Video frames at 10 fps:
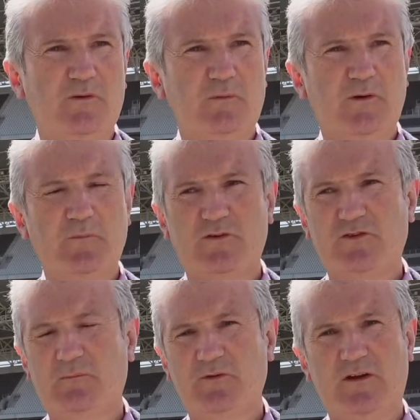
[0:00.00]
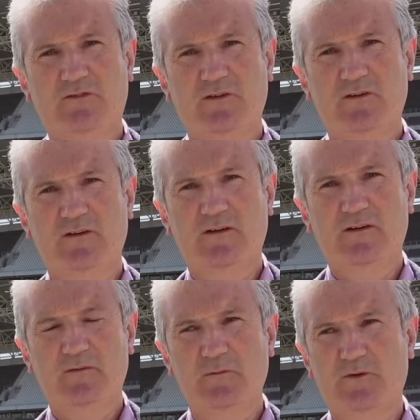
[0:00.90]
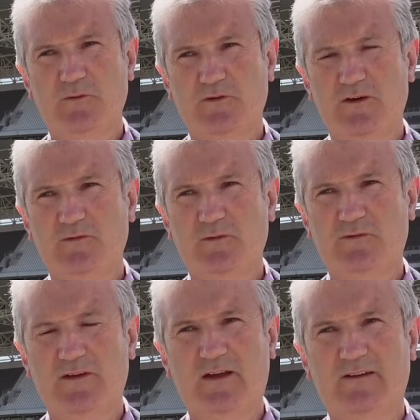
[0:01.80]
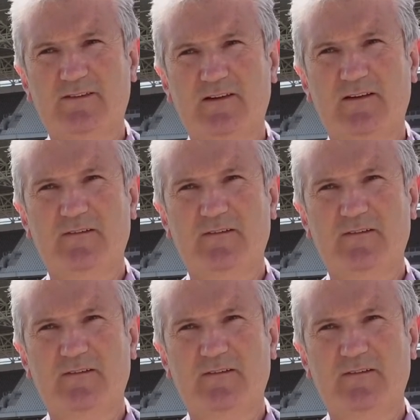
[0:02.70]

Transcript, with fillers: to win a Munster Championship that year uh, with those guys was fantastic.